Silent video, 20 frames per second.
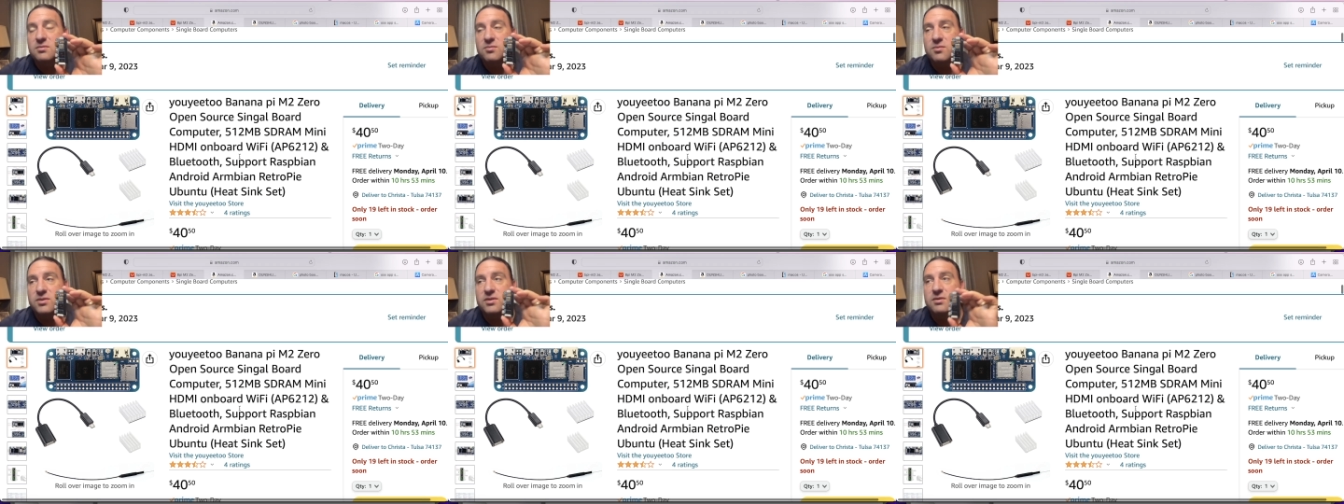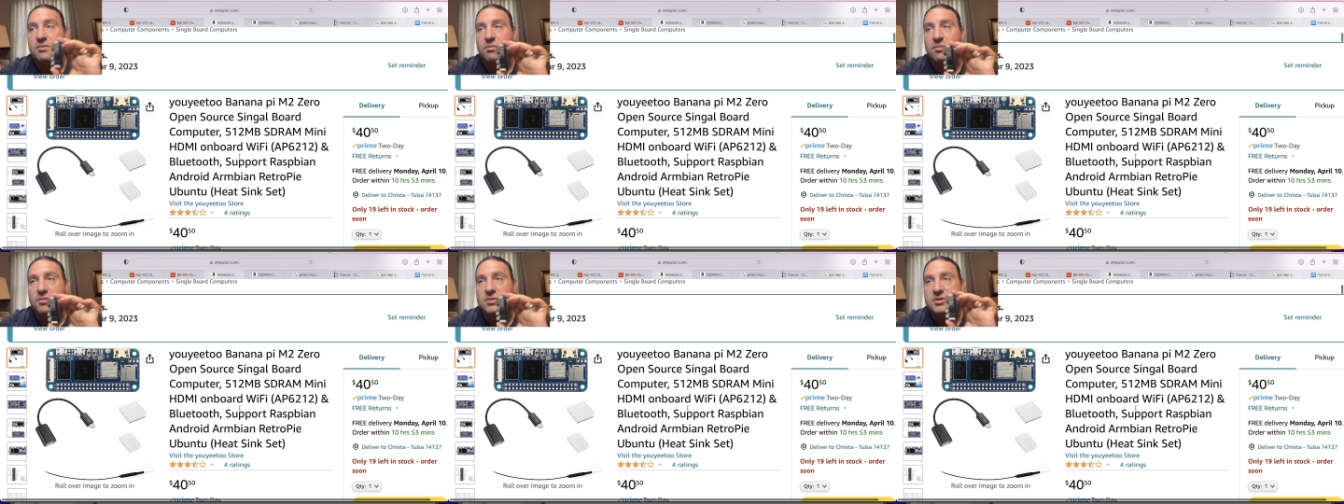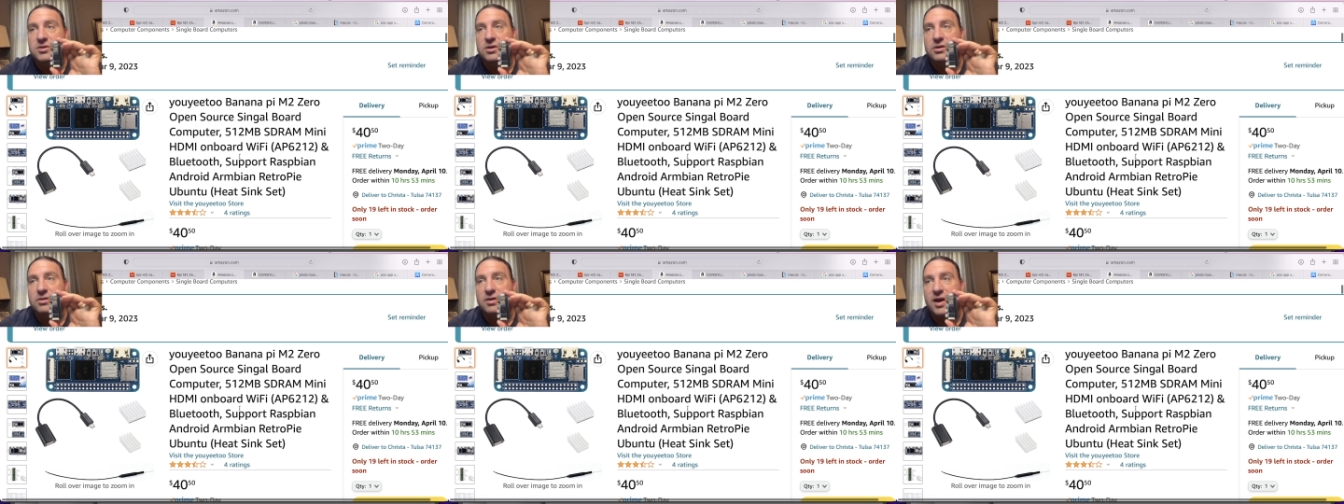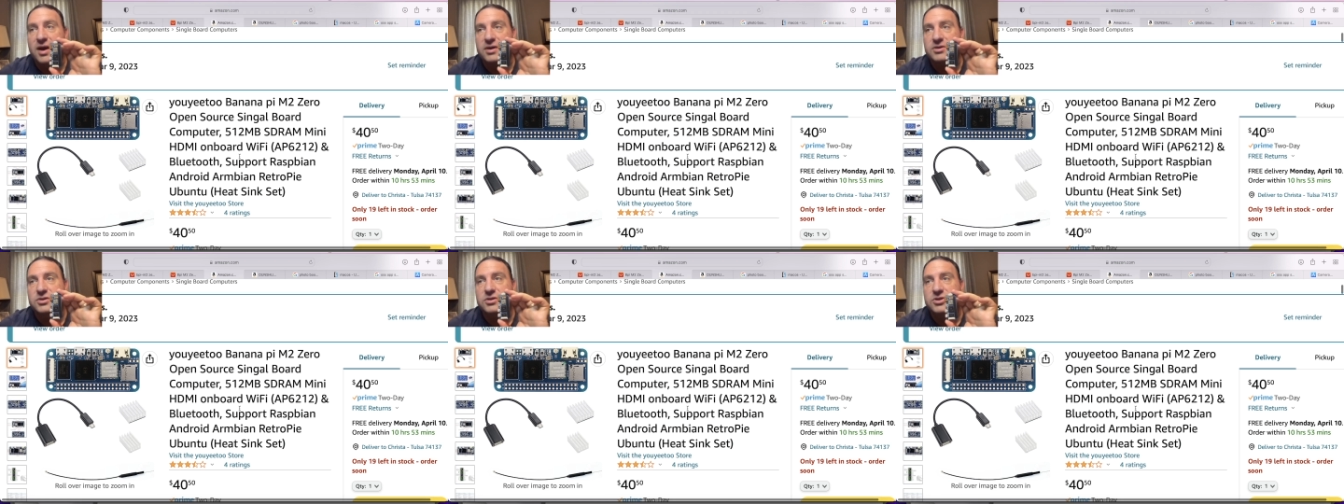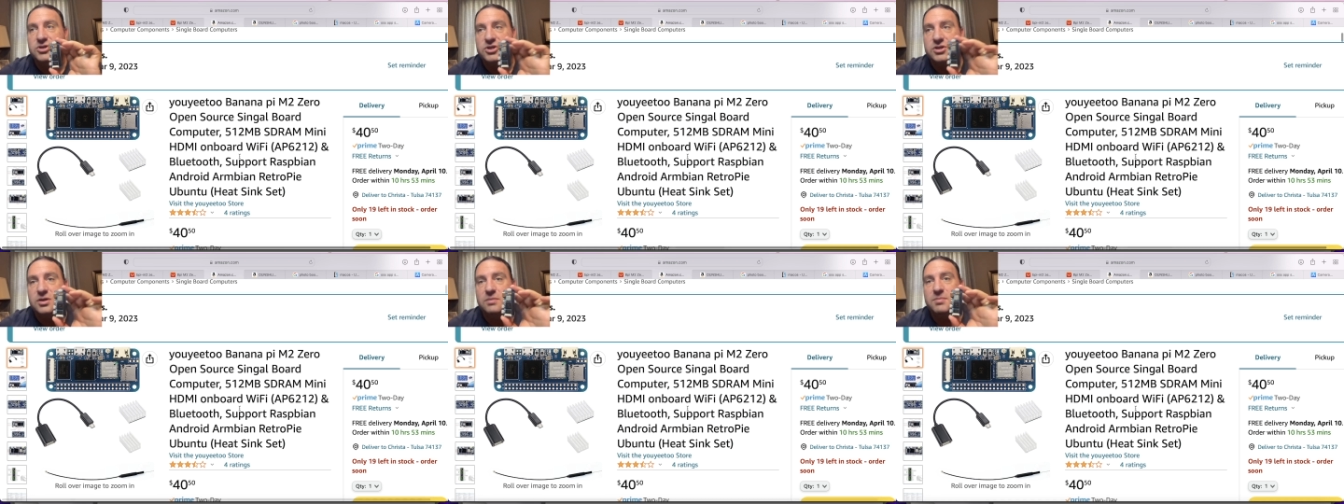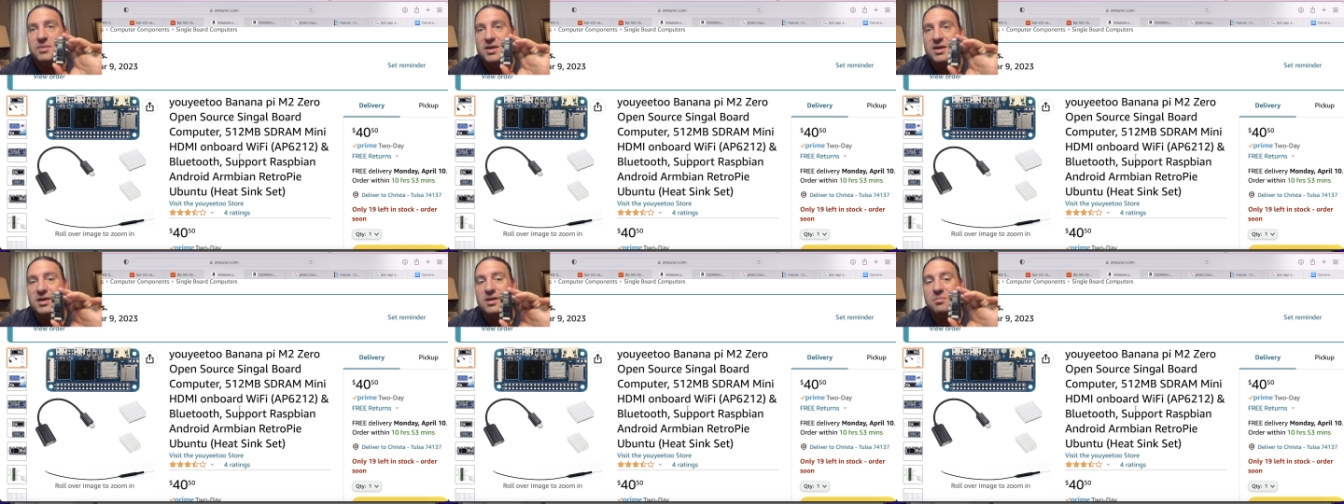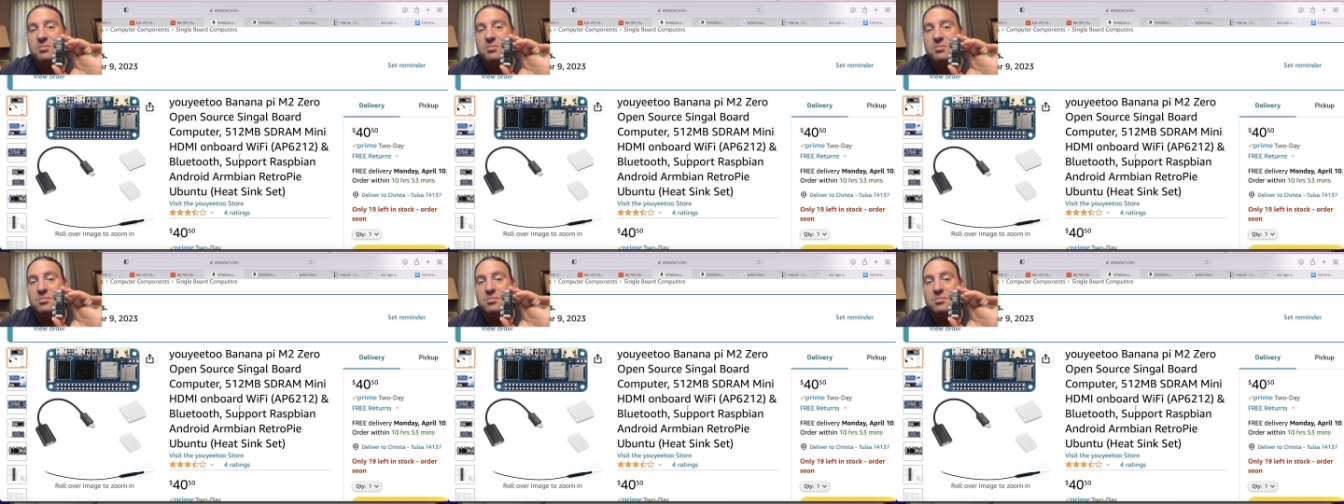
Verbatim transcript: with which you're going to actually ship in a